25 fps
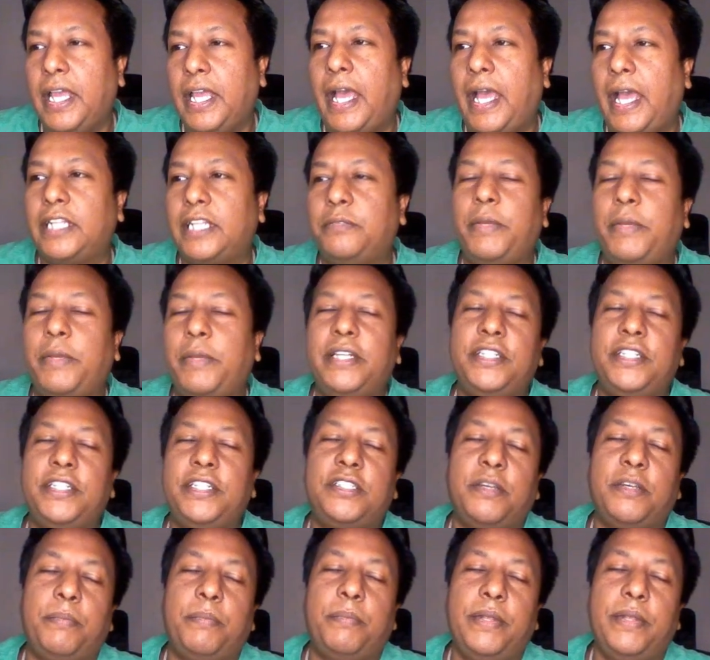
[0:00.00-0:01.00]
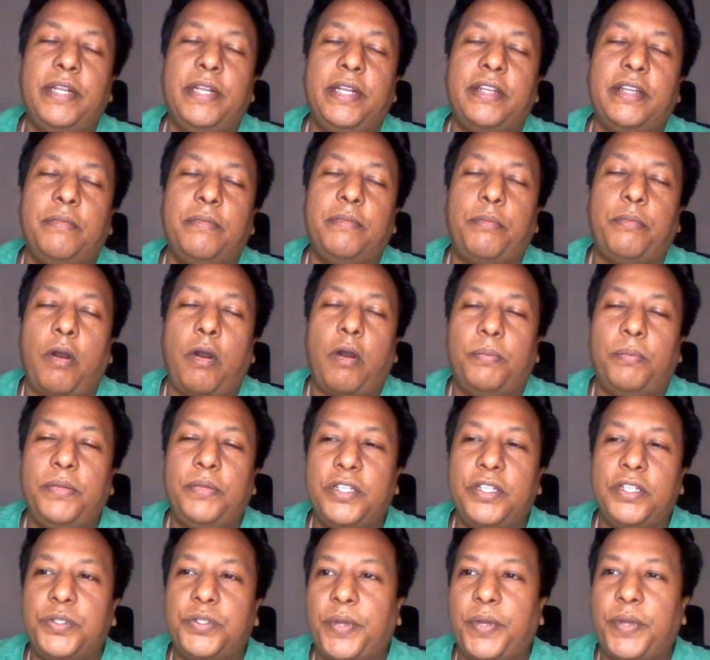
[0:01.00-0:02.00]
has made it a
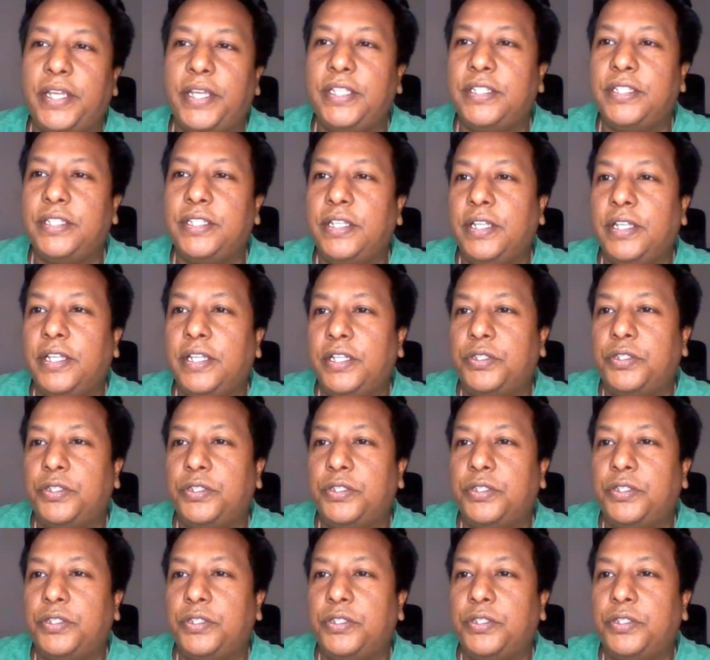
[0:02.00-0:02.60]
popular choice